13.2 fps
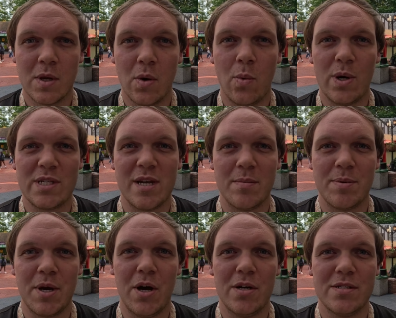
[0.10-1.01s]
What's up,
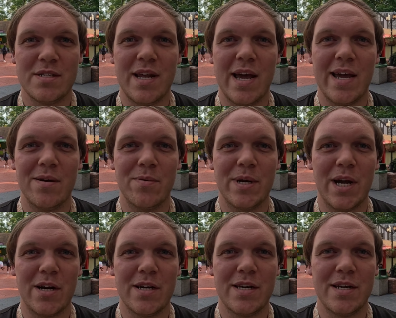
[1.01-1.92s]
y'all? Today we
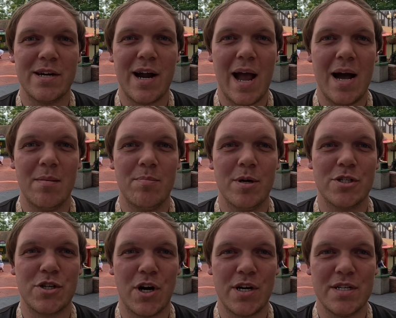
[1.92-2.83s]
are here at
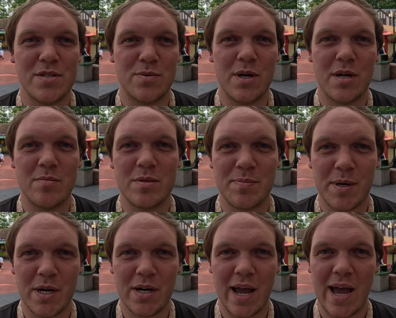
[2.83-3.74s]
Busch Gardens
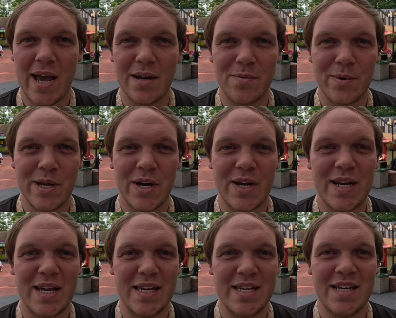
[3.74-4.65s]
Williamsburg, and we are
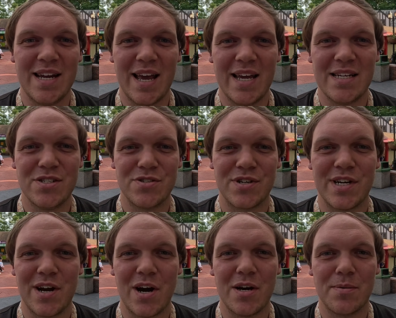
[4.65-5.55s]
gonna eat and
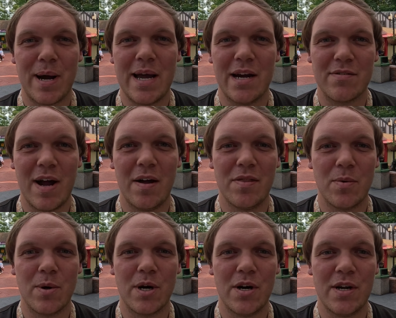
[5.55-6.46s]
drink our way around the
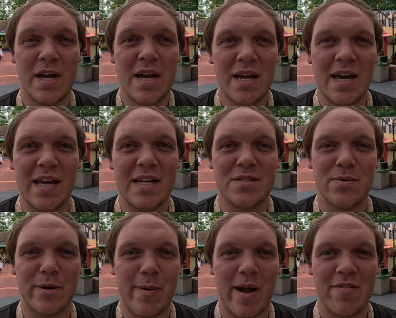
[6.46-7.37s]
world. It is
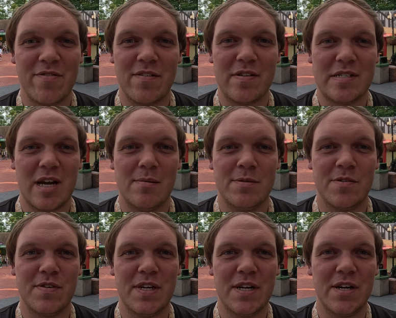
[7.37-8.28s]
one of my favorite times
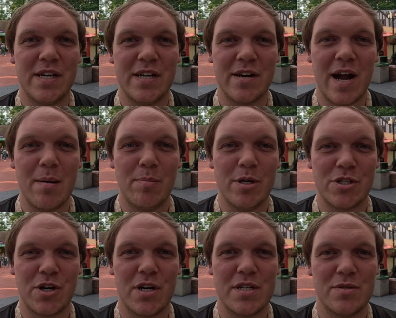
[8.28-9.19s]
of year here at Busch
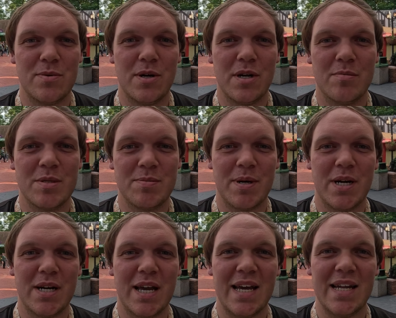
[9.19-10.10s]
Gardens
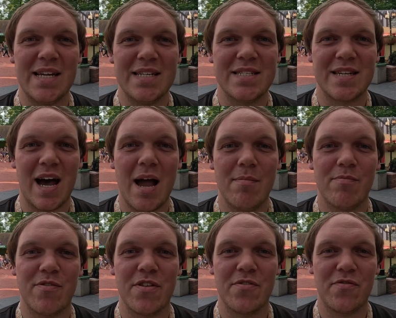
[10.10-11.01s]
Williamsburg. It is time
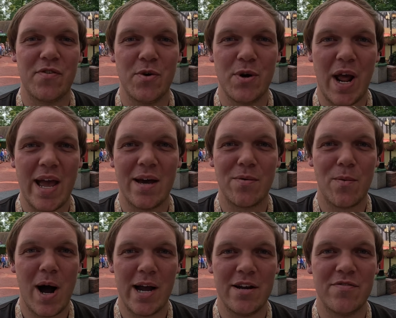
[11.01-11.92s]
for the Food and
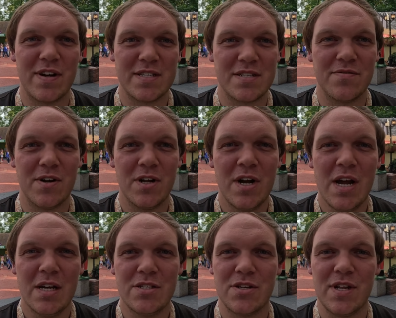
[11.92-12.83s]
Wine Festival,
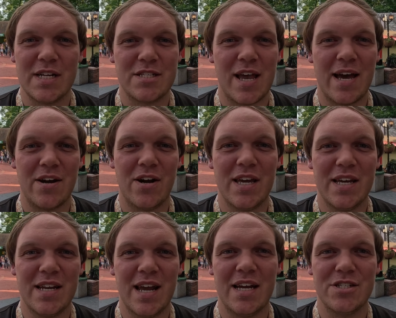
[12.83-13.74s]
so let's head on
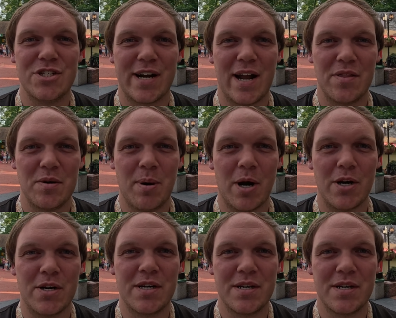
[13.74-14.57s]
in and check out the park.